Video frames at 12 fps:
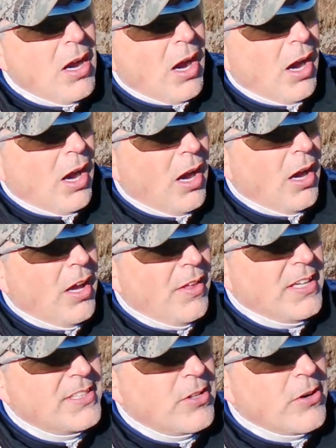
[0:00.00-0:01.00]

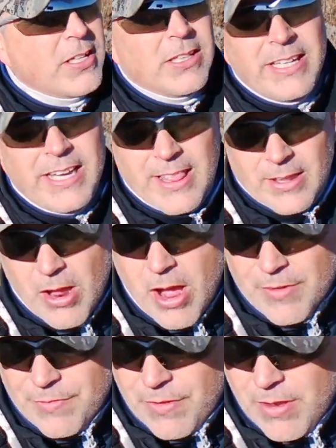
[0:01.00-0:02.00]
I started cleaning it
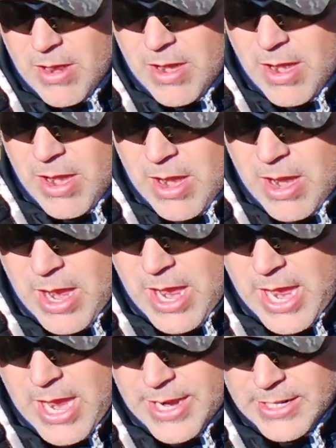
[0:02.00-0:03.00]
off,
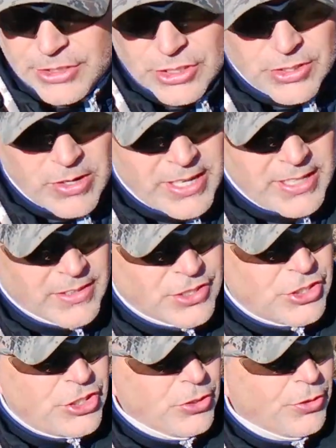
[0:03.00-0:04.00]
and I just started getting
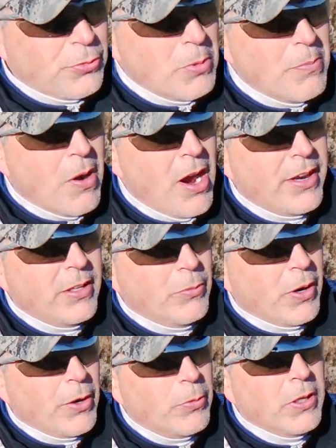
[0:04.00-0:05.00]
this chill through my body. And when I